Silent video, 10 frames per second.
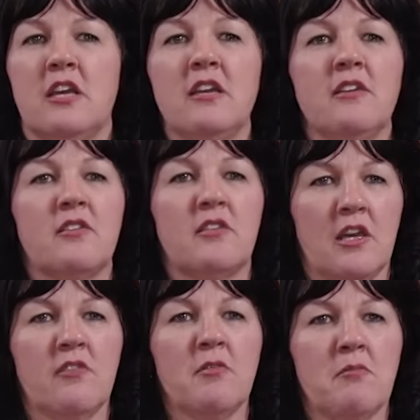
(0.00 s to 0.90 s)
that he's
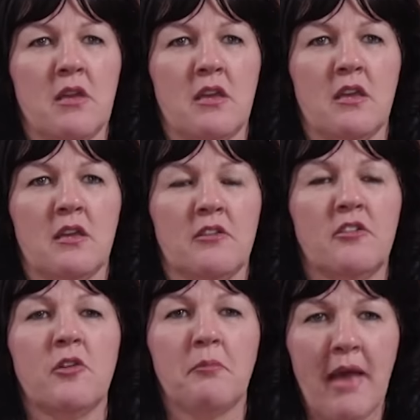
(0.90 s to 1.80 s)
given me
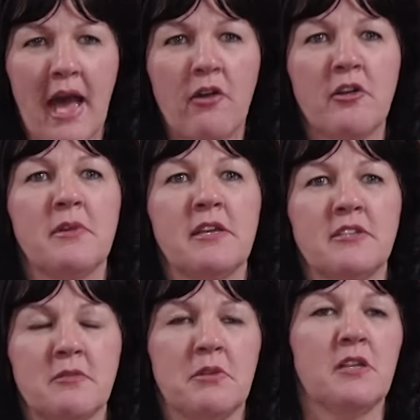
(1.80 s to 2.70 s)
to empower me
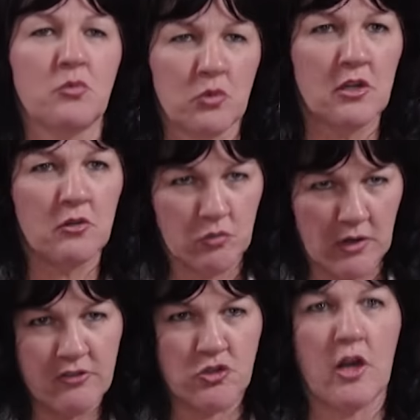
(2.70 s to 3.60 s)
to be a real
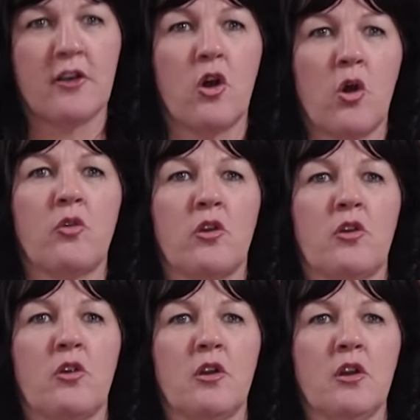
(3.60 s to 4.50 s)
restaurant
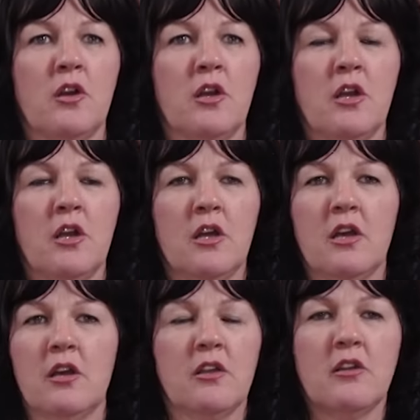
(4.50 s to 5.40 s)
owner,
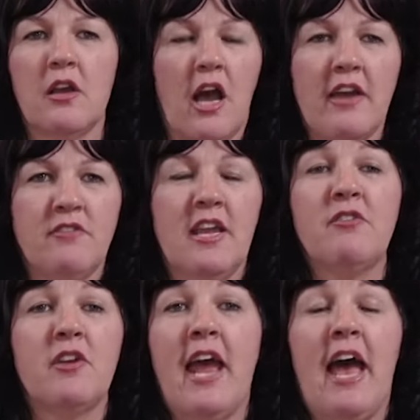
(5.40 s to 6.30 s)
I've
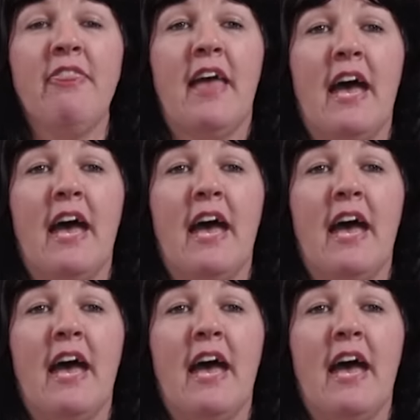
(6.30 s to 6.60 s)
never had